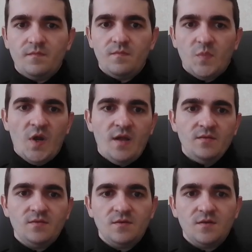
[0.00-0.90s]
Right?
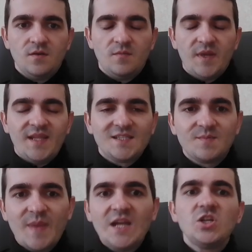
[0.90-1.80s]
But
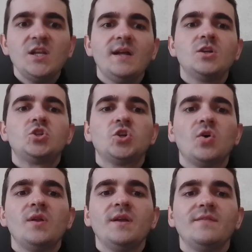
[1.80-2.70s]
especially
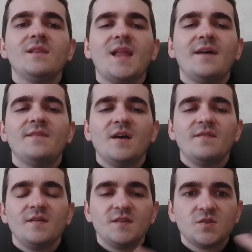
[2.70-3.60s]
controlling
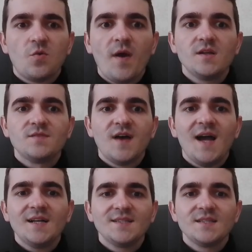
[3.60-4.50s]
the squares, the
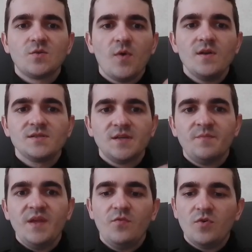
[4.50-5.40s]
access squares like
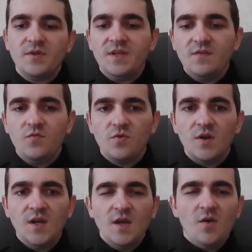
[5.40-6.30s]
b4 and d4.
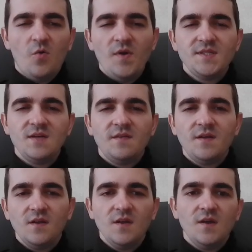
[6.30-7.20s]
Queen
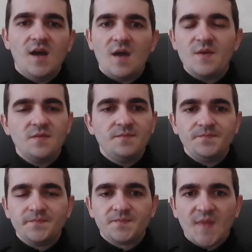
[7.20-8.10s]
c3, I mean,
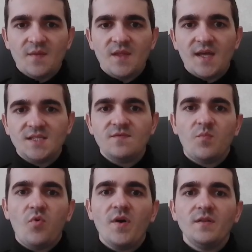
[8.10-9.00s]
I see the
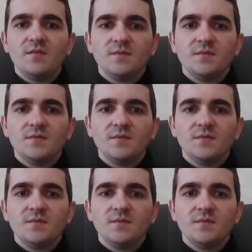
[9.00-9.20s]
point.